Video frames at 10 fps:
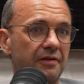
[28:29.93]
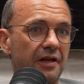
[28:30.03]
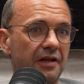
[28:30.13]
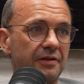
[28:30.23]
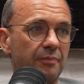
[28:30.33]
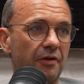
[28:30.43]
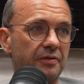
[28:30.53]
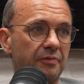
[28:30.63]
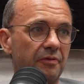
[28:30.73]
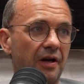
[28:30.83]
It is
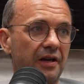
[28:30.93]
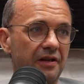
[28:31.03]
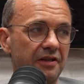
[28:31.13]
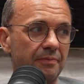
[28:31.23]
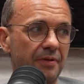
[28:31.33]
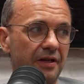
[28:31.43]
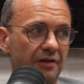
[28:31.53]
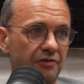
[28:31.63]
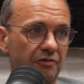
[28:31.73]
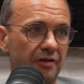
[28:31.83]
possible, and it is a big
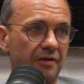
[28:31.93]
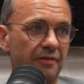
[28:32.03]
country.